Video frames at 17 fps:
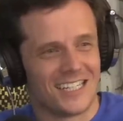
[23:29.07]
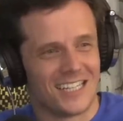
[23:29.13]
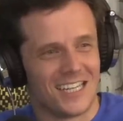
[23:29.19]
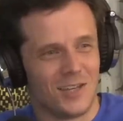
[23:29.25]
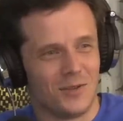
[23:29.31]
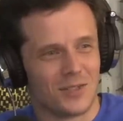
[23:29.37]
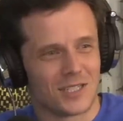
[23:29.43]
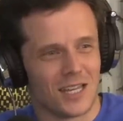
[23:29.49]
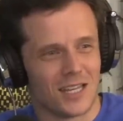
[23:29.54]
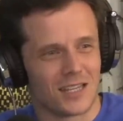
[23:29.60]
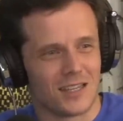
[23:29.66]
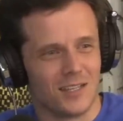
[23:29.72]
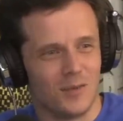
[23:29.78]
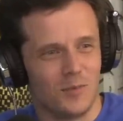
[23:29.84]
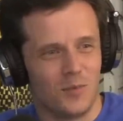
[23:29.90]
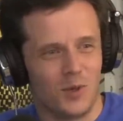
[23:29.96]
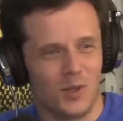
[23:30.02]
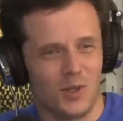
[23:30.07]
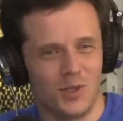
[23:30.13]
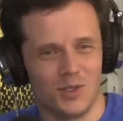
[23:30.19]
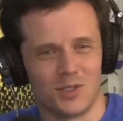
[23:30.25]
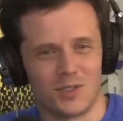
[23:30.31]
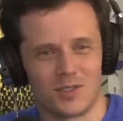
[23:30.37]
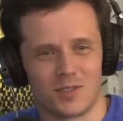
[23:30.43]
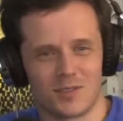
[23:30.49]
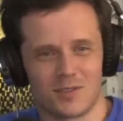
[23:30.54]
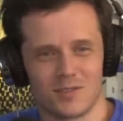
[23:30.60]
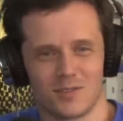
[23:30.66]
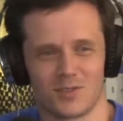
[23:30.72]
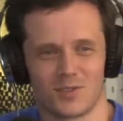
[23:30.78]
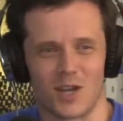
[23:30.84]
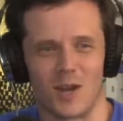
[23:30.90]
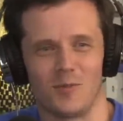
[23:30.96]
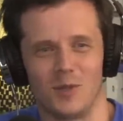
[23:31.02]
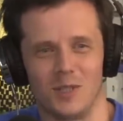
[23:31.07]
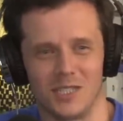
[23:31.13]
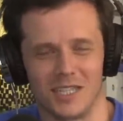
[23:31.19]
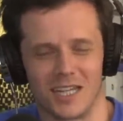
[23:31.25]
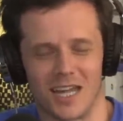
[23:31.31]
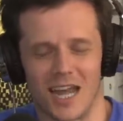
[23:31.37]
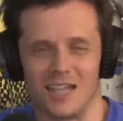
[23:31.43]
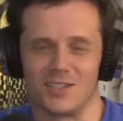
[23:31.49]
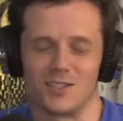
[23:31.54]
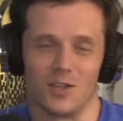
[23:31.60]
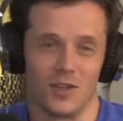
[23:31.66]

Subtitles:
He was like the Bulls trampoline guy. And so